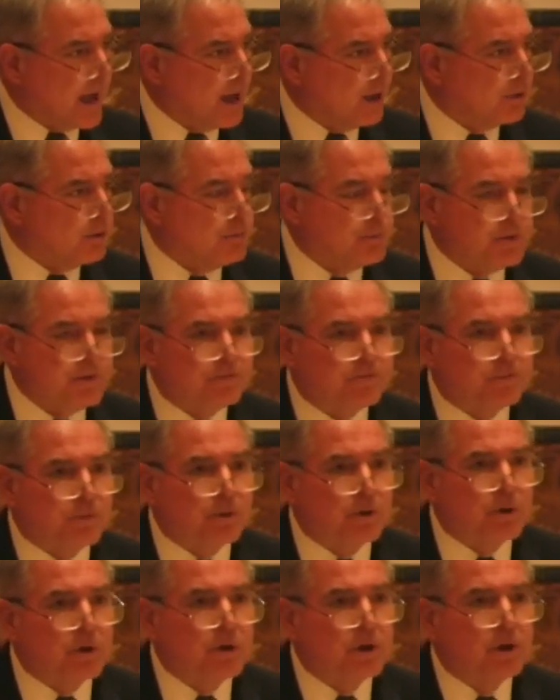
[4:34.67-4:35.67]
Ellen
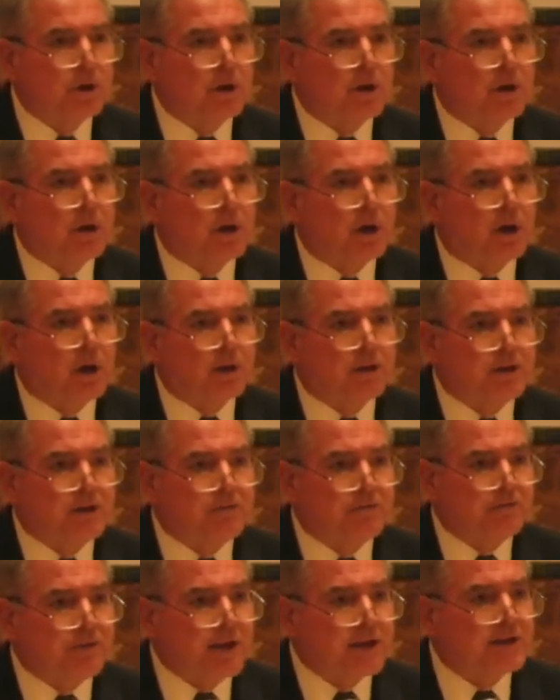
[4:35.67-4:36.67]
before the
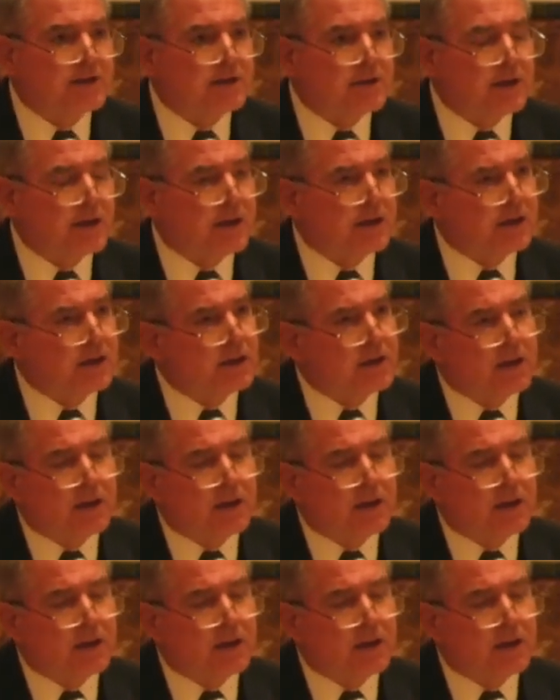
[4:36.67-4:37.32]
event tonight,